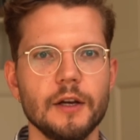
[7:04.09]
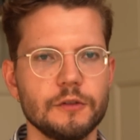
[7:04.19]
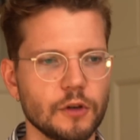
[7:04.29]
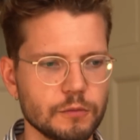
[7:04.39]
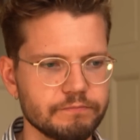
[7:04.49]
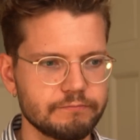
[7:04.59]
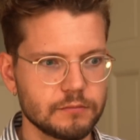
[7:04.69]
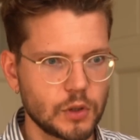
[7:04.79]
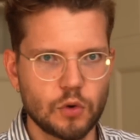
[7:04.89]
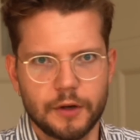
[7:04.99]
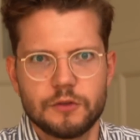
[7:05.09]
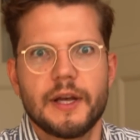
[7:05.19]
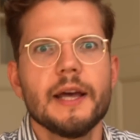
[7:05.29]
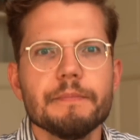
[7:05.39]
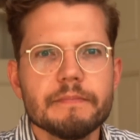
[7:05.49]
So, according to
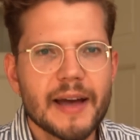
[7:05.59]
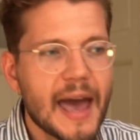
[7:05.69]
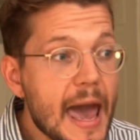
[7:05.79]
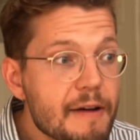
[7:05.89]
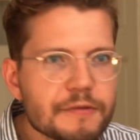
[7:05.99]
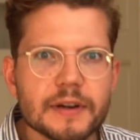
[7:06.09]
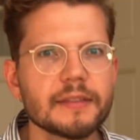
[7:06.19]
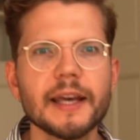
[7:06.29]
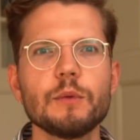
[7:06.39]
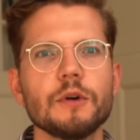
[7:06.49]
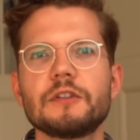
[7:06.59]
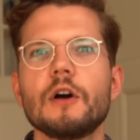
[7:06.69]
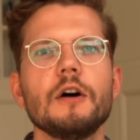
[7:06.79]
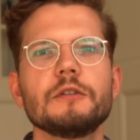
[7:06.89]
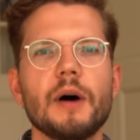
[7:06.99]
him, everything was
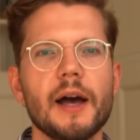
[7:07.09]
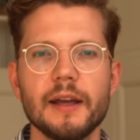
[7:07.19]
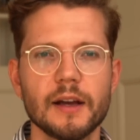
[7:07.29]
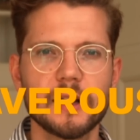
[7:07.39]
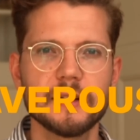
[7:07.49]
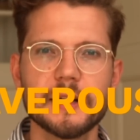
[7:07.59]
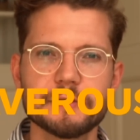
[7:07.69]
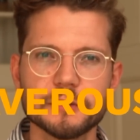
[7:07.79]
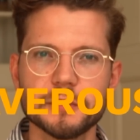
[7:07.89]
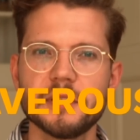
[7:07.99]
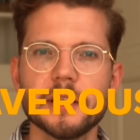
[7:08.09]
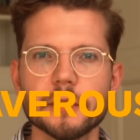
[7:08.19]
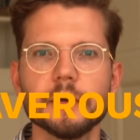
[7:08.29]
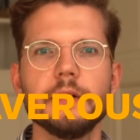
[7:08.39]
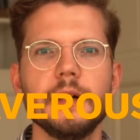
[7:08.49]
caused by cadaverous
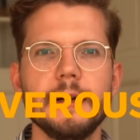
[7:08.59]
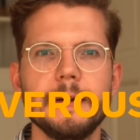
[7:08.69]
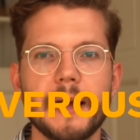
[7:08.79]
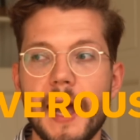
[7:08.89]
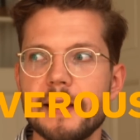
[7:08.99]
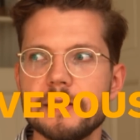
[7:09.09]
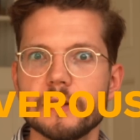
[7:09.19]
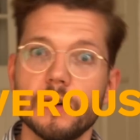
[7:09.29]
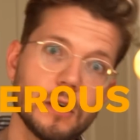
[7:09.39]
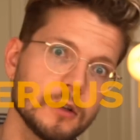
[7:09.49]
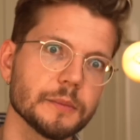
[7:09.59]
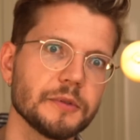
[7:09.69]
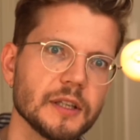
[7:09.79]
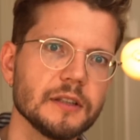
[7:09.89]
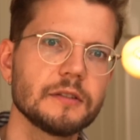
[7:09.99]
material and
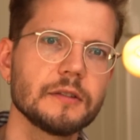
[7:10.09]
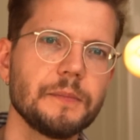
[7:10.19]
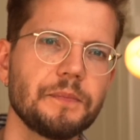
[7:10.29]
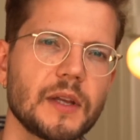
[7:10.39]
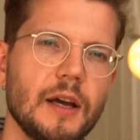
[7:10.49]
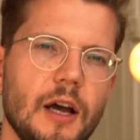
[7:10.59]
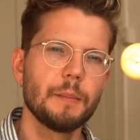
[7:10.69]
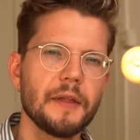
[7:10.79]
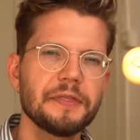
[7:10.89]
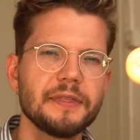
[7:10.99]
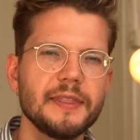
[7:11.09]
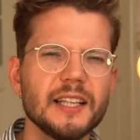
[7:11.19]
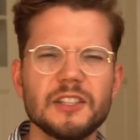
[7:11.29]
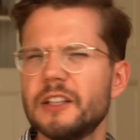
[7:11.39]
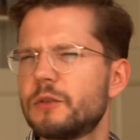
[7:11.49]
autopsies. But
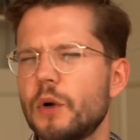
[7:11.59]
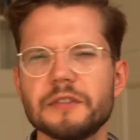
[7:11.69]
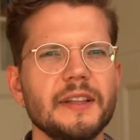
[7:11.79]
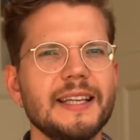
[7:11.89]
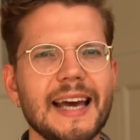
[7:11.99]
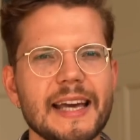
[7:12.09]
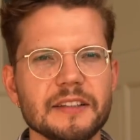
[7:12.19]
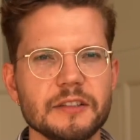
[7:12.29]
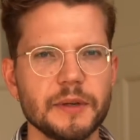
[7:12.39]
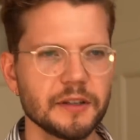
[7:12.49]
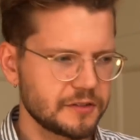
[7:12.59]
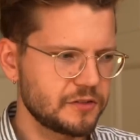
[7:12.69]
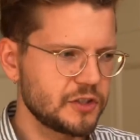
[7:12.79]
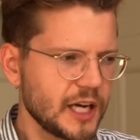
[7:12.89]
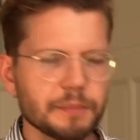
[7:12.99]
that just wasn't the case,
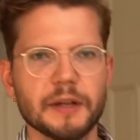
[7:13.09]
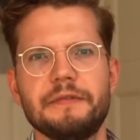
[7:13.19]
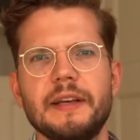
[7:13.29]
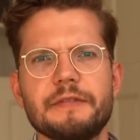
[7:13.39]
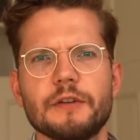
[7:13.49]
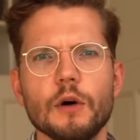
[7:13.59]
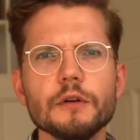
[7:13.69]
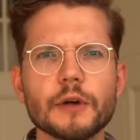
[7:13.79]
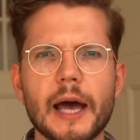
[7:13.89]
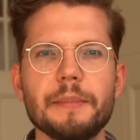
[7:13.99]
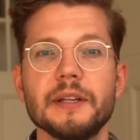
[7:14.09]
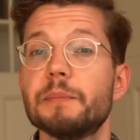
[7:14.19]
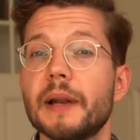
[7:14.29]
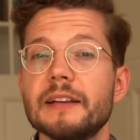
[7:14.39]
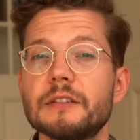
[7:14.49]
because childbed fever also happened
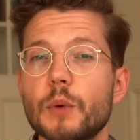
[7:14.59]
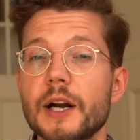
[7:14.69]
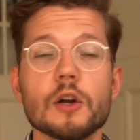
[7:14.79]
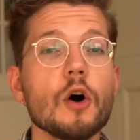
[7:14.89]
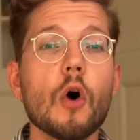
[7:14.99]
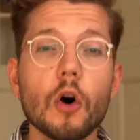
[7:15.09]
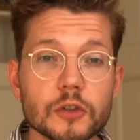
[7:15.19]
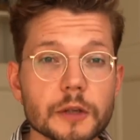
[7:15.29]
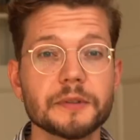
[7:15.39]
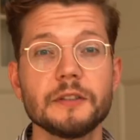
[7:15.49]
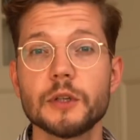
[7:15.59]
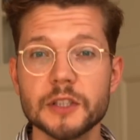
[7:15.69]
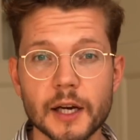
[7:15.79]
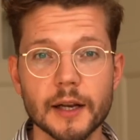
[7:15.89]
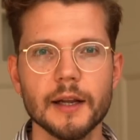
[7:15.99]
in places where no autopsies were
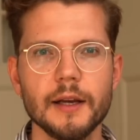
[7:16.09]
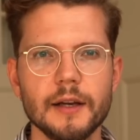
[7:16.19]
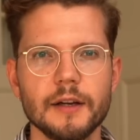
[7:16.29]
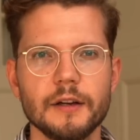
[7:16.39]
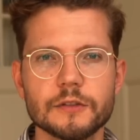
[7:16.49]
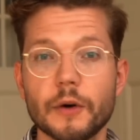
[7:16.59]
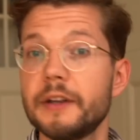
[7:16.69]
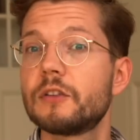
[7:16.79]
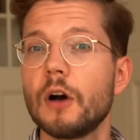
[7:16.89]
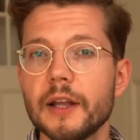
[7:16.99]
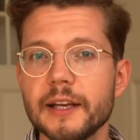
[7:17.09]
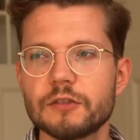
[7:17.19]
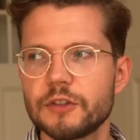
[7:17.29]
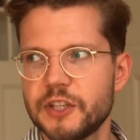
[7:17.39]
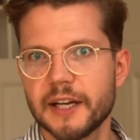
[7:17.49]
done. So his
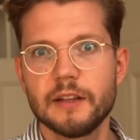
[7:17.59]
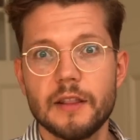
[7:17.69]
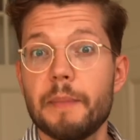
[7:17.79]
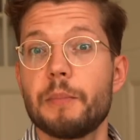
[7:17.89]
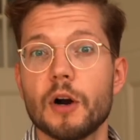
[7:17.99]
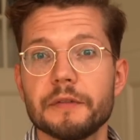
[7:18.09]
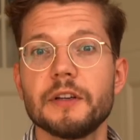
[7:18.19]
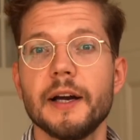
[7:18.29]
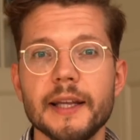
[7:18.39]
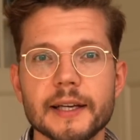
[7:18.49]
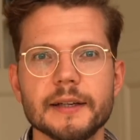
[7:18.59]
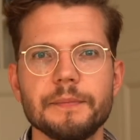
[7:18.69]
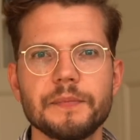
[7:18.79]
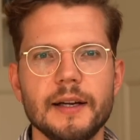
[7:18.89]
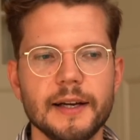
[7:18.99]
colleagues rejected that part of his
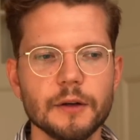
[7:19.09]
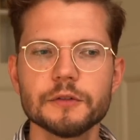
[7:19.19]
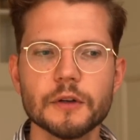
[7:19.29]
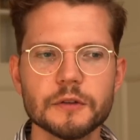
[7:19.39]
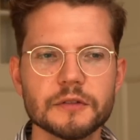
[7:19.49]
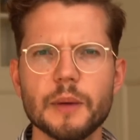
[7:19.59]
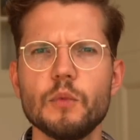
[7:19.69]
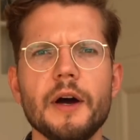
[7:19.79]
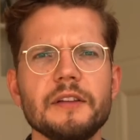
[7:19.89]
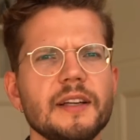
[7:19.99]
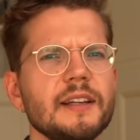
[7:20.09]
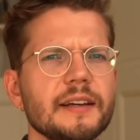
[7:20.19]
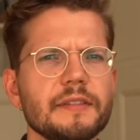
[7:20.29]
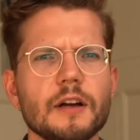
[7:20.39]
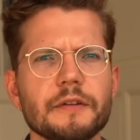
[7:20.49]
idea. And also, Semmelweis didn't
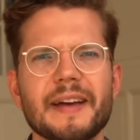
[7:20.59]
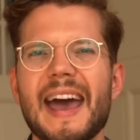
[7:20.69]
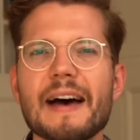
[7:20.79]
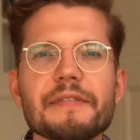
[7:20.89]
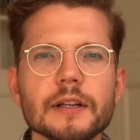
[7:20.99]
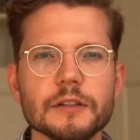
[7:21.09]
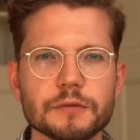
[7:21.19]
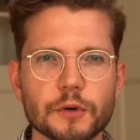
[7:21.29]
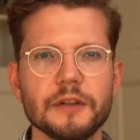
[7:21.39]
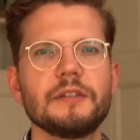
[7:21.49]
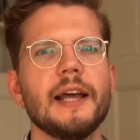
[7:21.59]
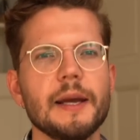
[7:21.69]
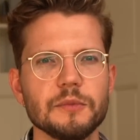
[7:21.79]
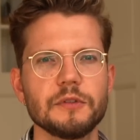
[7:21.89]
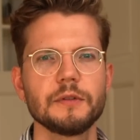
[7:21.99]
give a lot of evidence for his
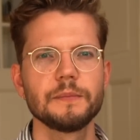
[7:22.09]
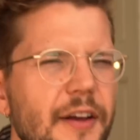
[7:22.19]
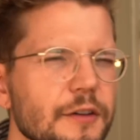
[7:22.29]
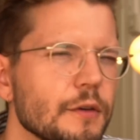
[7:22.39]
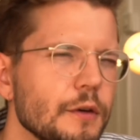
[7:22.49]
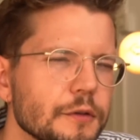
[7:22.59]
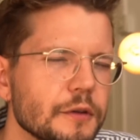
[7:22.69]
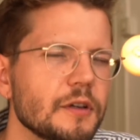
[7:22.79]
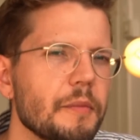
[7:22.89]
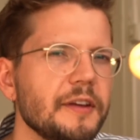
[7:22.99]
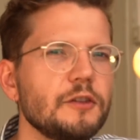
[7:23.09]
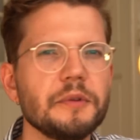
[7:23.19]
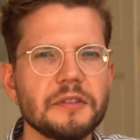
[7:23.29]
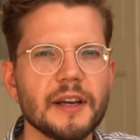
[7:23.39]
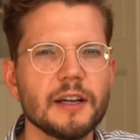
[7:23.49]
claims. There's also something to
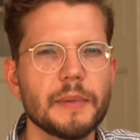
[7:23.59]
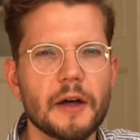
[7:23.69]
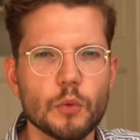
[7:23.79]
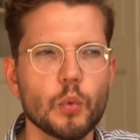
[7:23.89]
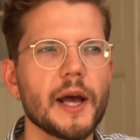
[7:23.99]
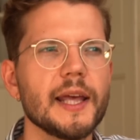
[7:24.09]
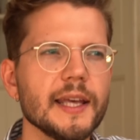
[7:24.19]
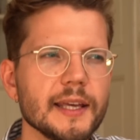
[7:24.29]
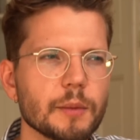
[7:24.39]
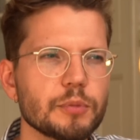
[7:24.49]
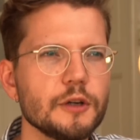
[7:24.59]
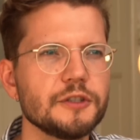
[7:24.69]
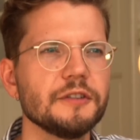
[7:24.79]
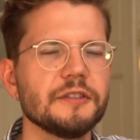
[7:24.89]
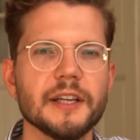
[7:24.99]
be said about the way he
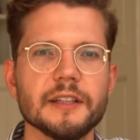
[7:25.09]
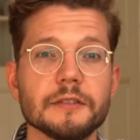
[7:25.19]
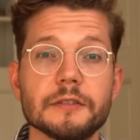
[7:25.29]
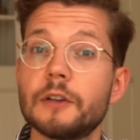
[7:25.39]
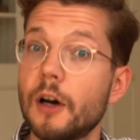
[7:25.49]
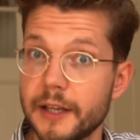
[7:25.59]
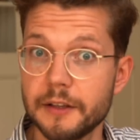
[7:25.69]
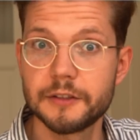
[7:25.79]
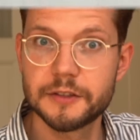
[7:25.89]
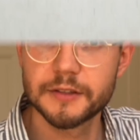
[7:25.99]
approaches his colleagues.